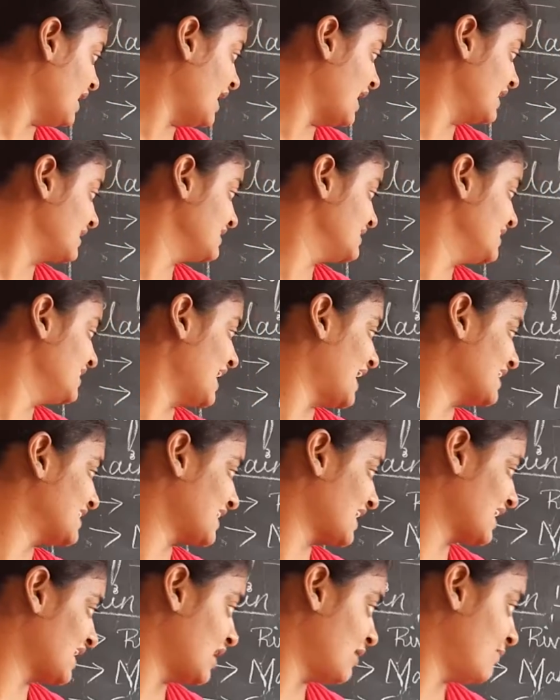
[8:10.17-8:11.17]
and the
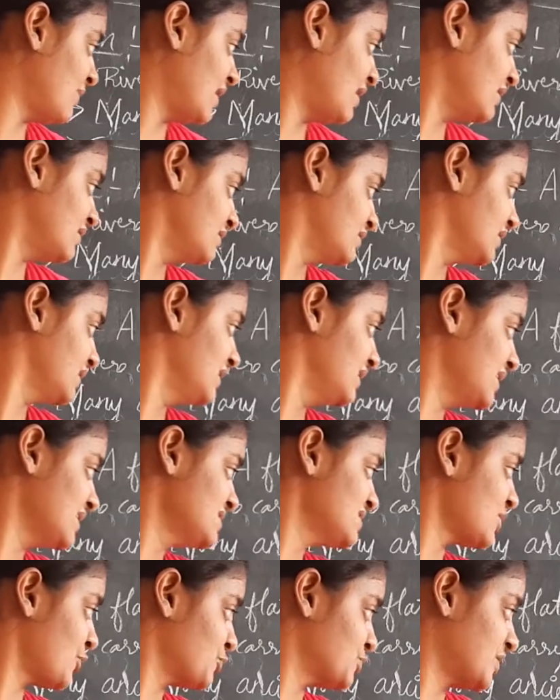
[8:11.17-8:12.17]
Atacama in the
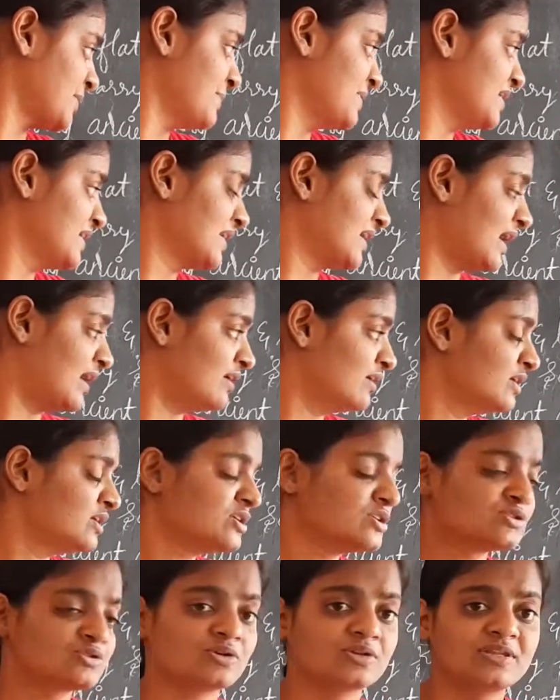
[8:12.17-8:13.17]
South America.
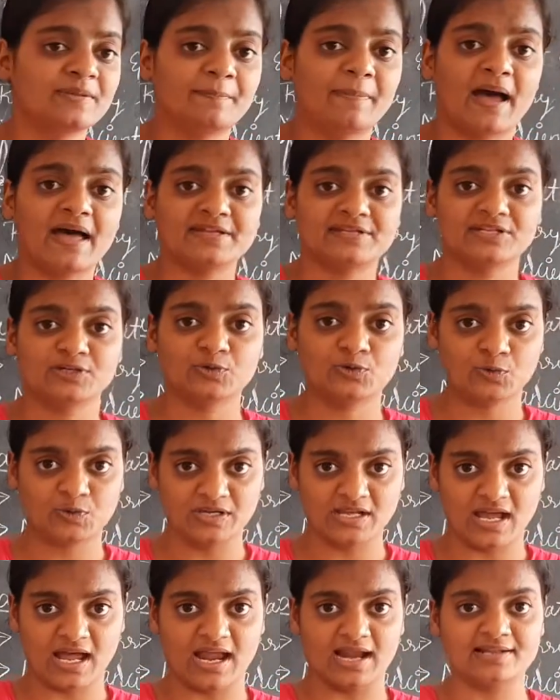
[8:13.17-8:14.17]
So the
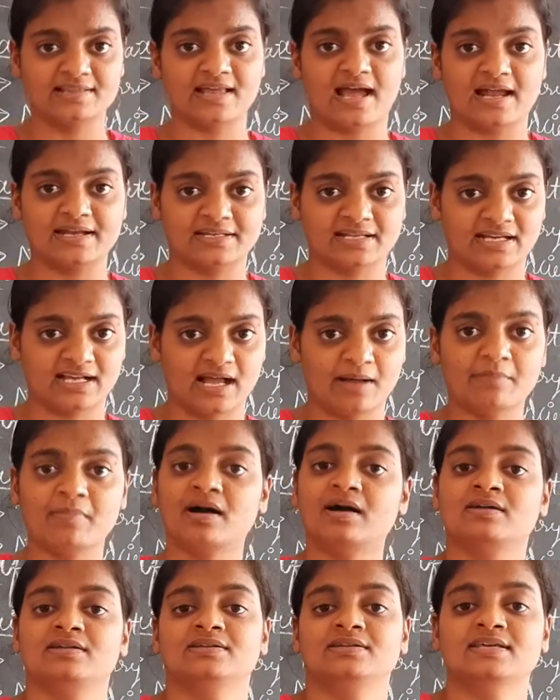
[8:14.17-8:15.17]
Patagonia and the
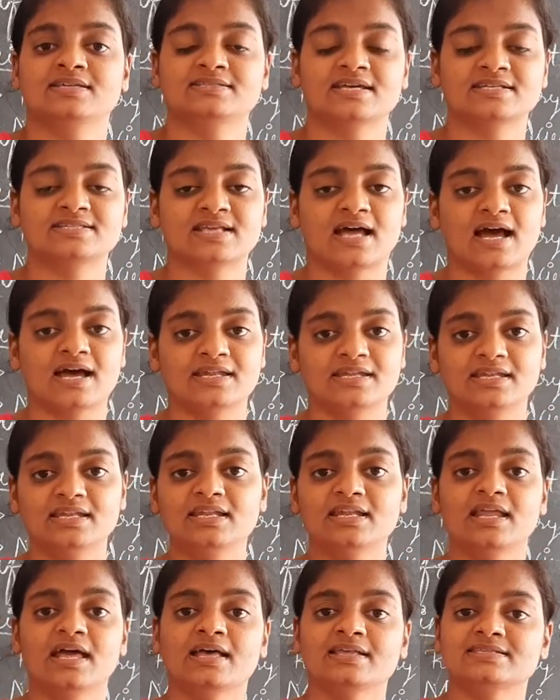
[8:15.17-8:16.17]
Atacama deserts are in
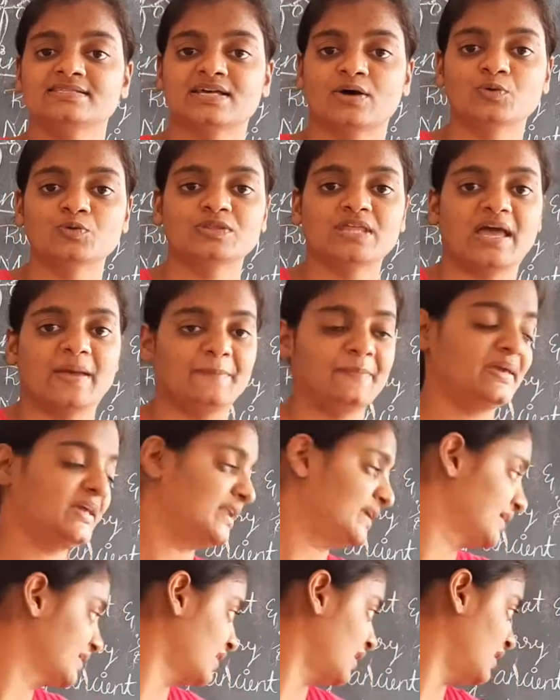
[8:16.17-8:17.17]
South
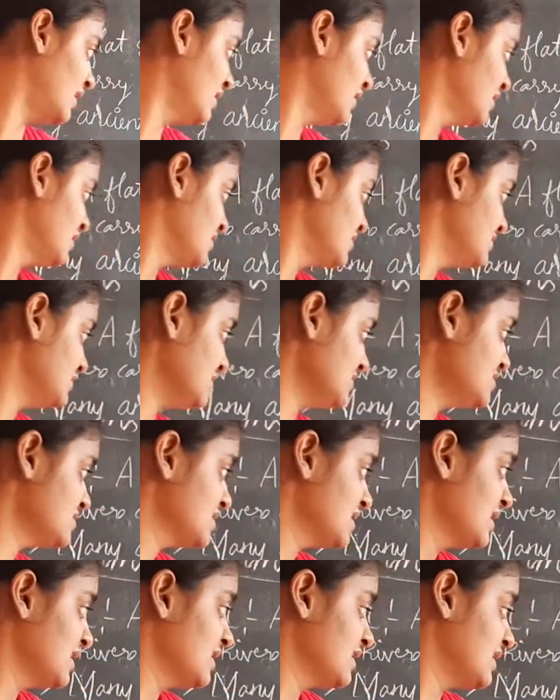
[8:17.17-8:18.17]
America. Yes,
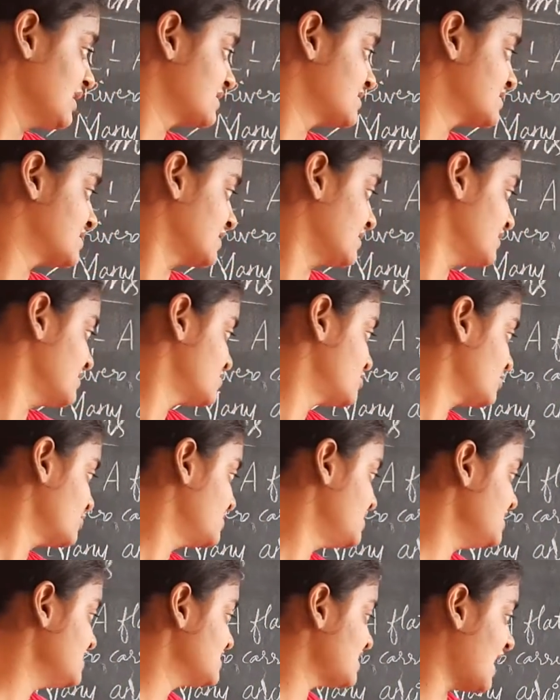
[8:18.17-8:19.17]
next, so
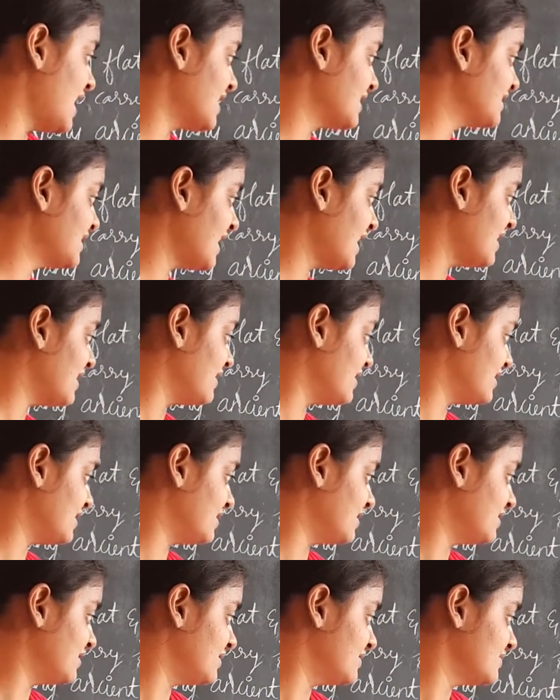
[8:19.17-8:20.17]
these are
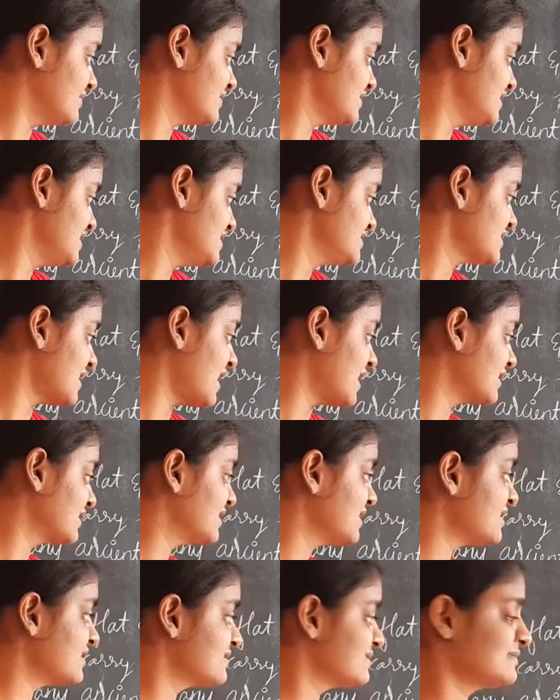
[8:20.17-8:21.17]

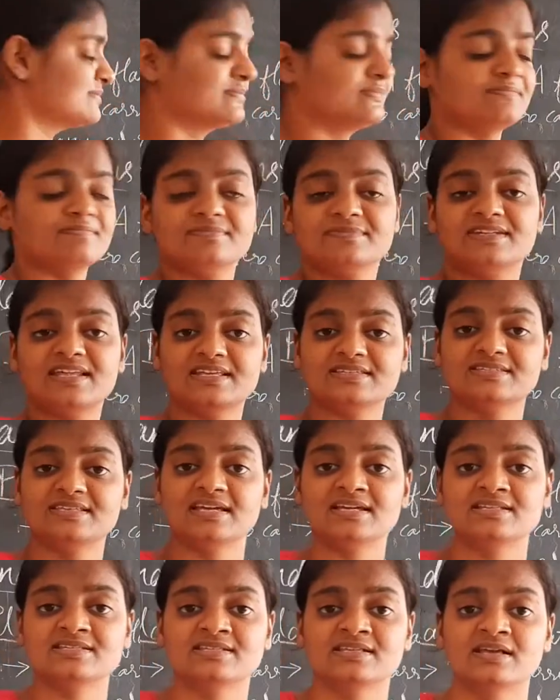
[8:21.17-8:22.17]
the
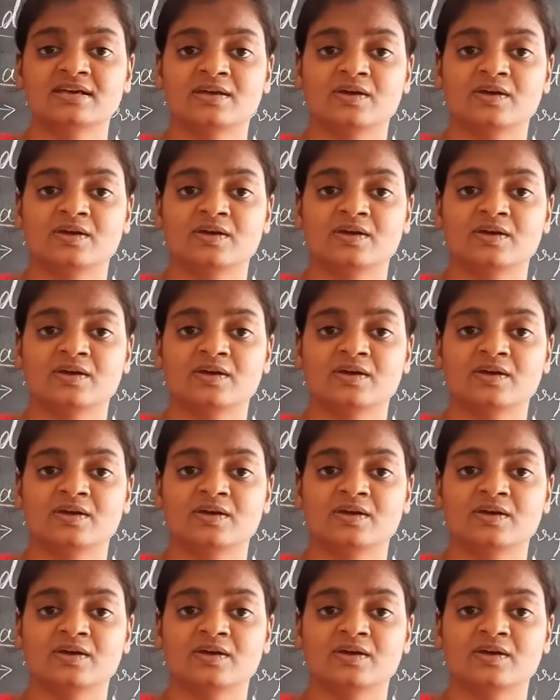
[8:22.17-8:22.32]
deserts